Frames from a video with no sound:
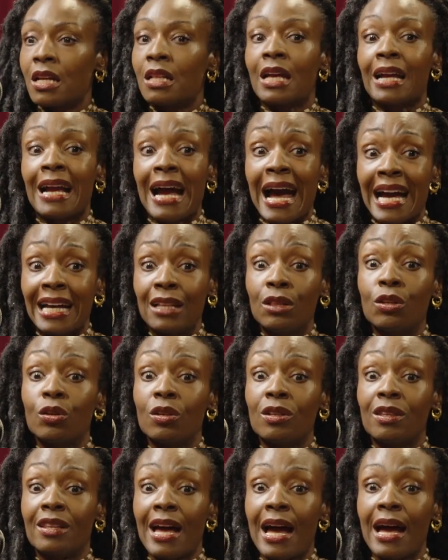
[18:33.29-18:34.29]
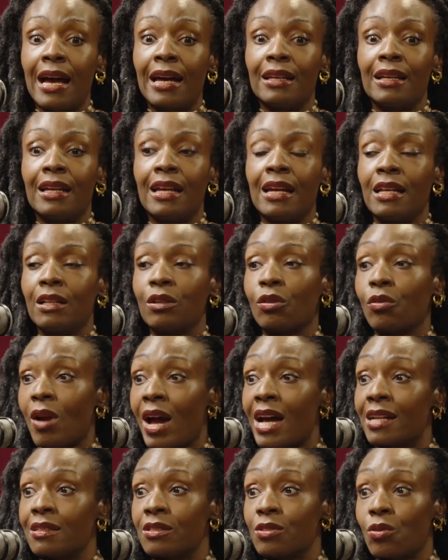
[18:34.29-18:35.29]
Like, I learned that in
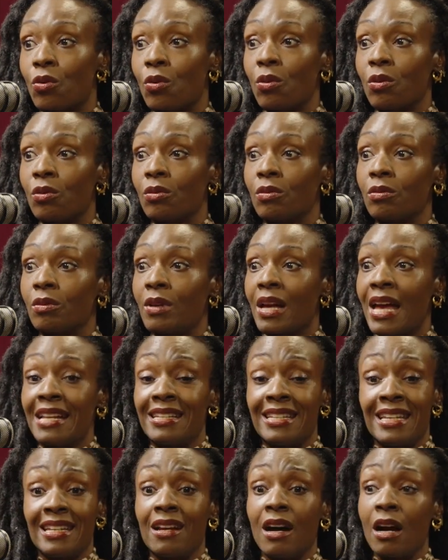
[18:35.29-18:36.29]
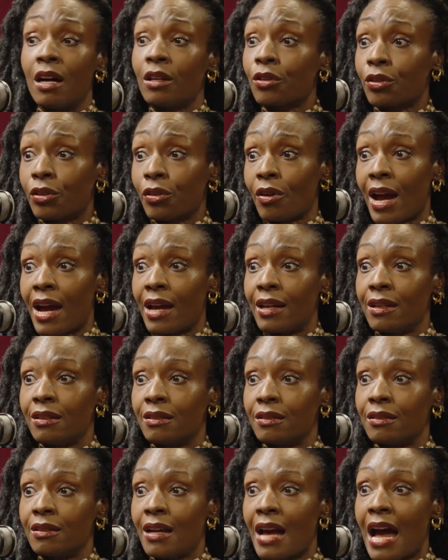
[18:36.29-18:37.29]
grad school and in undergrad,
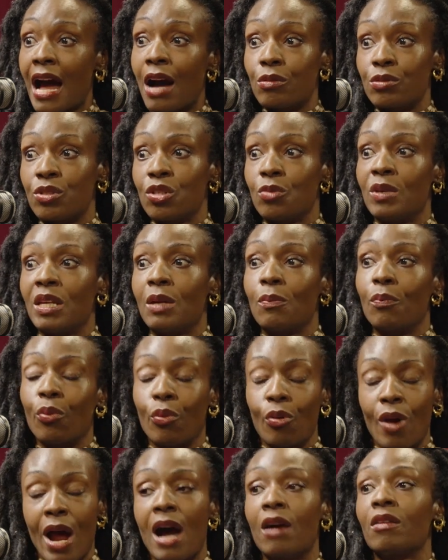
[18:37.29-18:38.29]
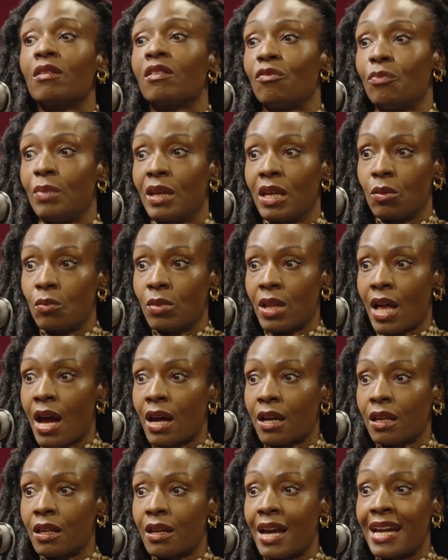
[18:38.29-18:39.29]
how to be proud of being
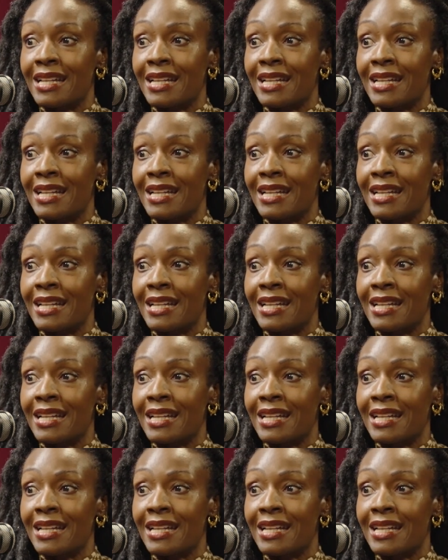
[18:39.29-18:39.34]
Black.